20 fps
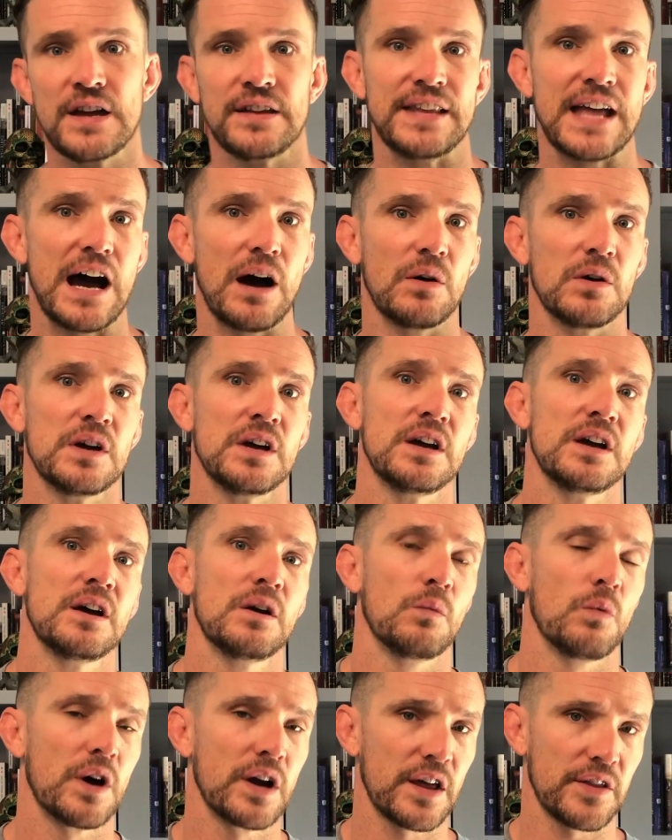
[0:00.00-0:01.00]
Now,
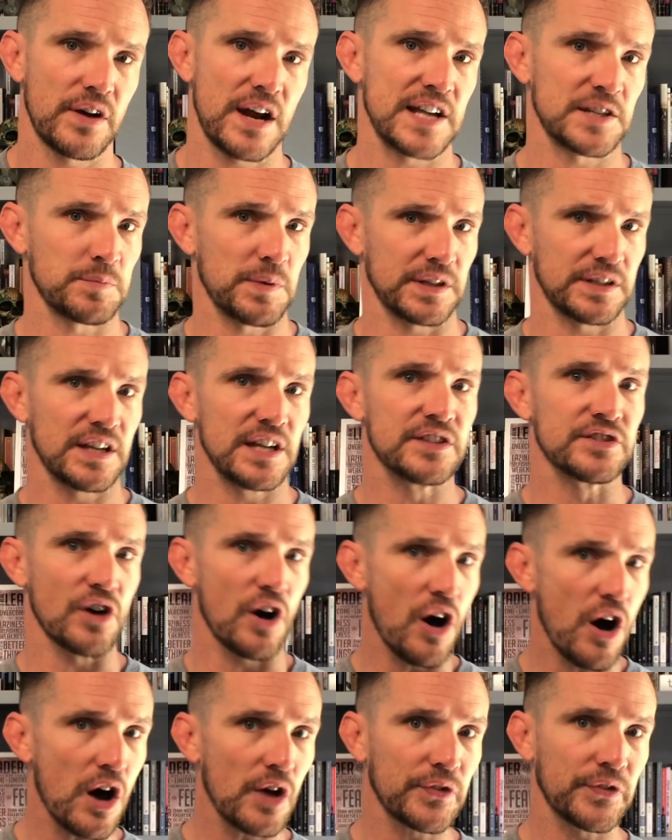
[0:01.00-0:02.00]
one other aspect, it's
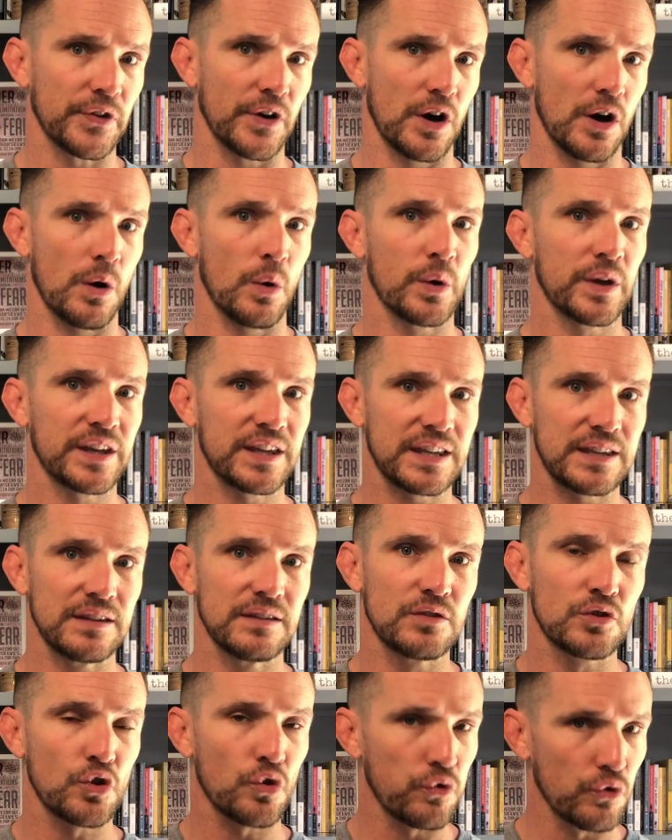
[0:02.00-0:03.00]
also
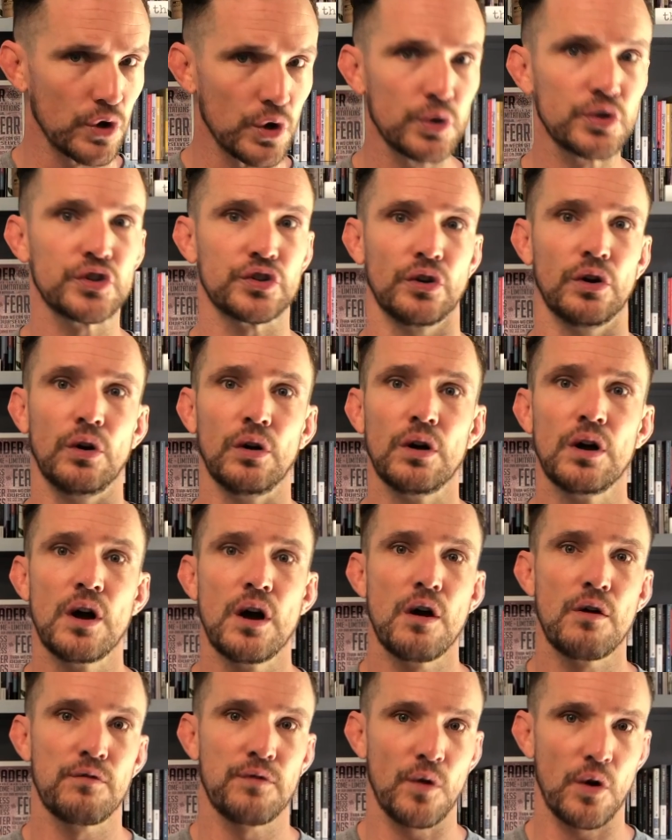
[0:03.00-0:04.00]
crucial
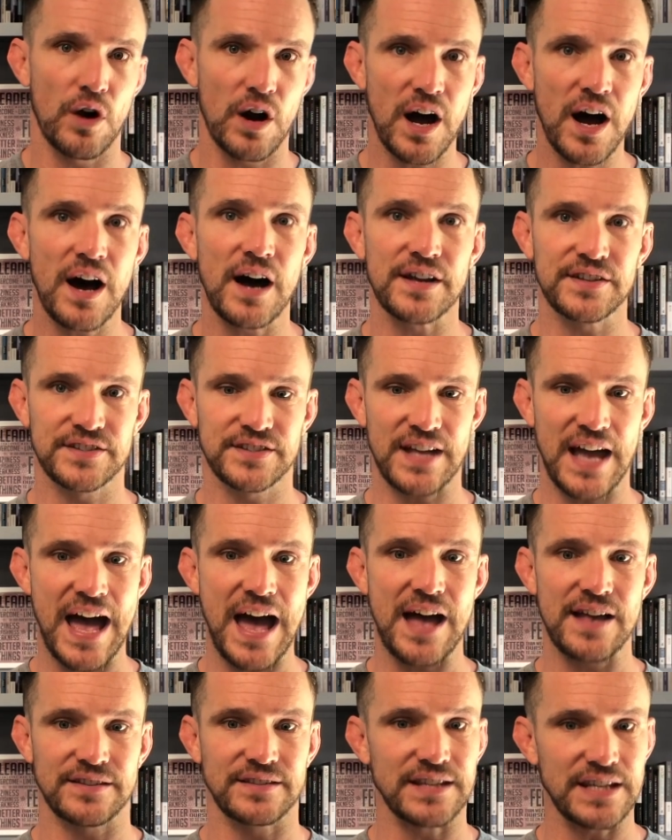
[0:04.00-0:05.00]
for us
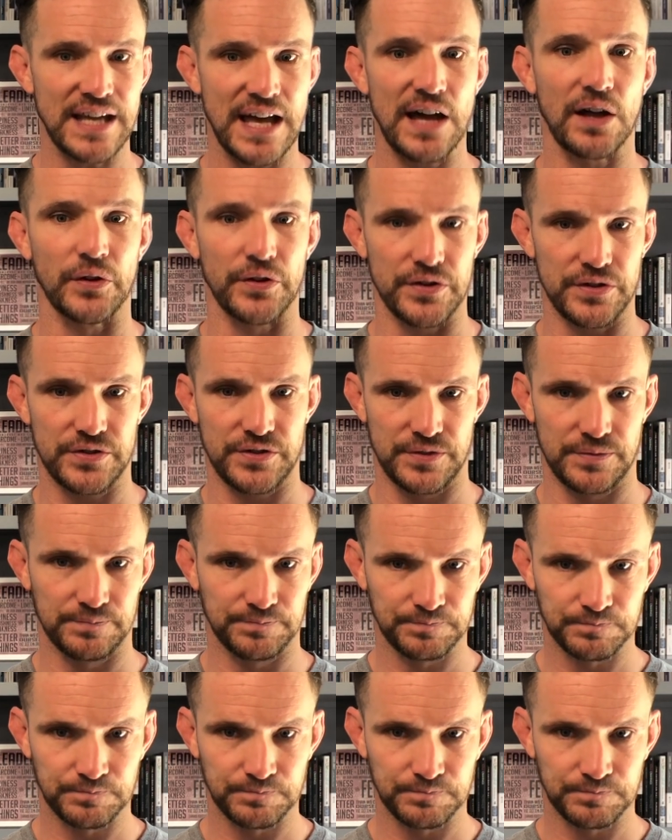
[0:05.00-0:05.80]
as the elders.